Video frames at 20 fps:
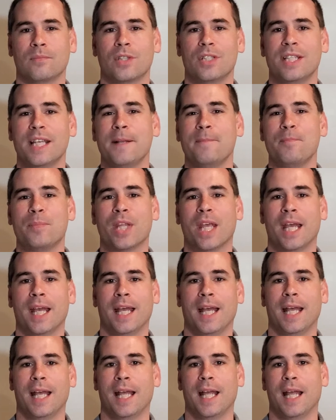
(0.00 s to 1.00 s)
See,
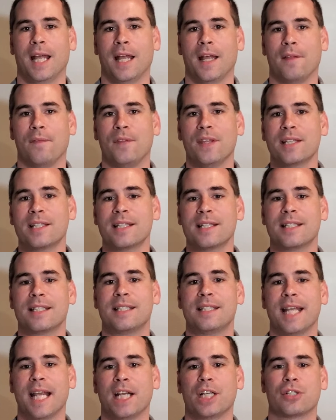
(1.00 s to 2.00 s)
this is
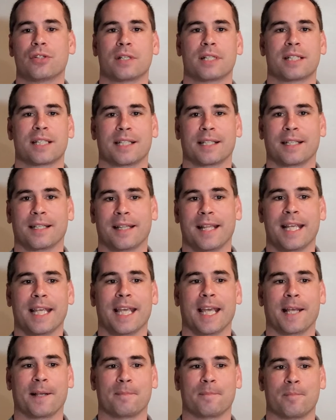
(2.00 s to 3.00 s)
dangerous
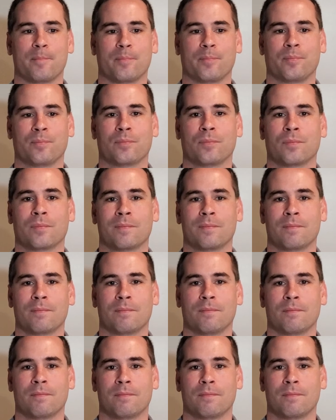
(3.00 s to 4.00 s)
thinking.
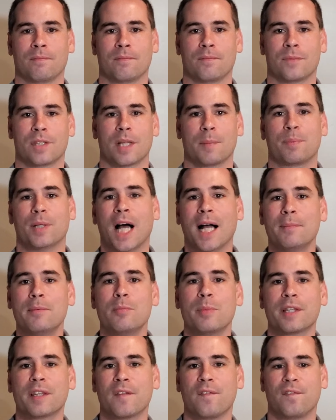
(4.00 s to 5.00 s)
The
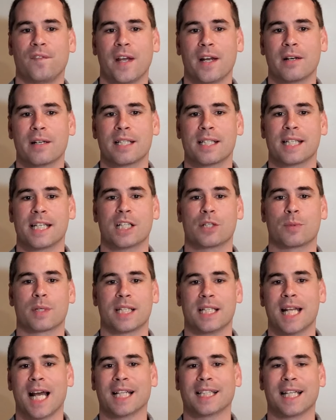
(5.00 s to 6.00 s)
problem with the Pharisees
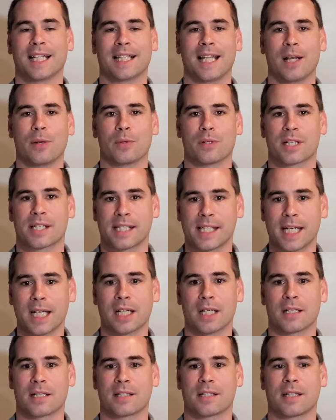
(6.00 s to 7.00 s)
was not that they were
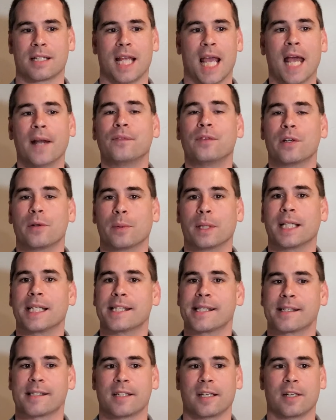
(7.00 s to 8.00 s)
sinners. Everyone
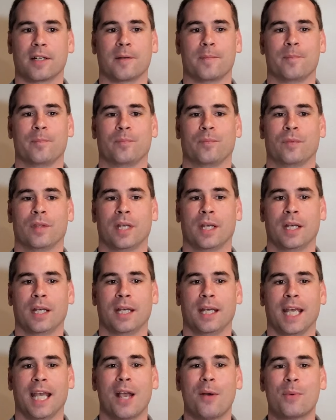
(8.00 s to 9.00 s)
is a sinner.
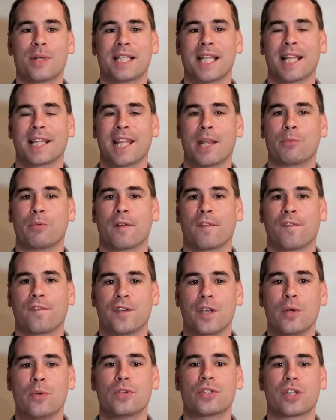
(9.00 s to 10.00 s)
It was that they
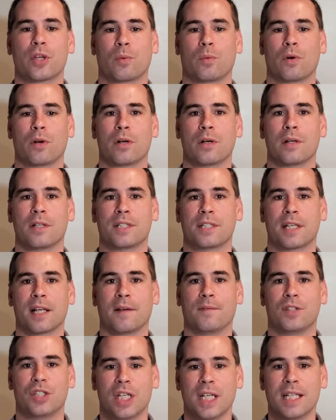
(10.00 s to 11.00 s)
refused the words
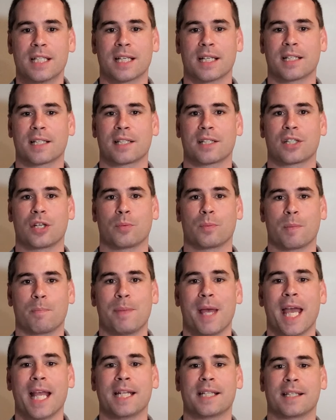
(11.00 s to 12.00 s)
of Jesus to
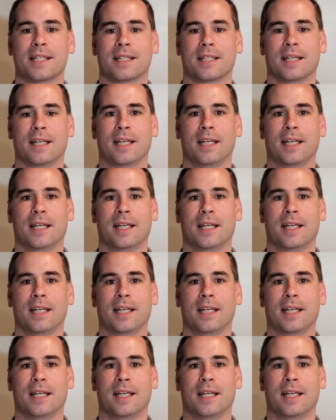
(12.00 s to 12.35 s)
repent.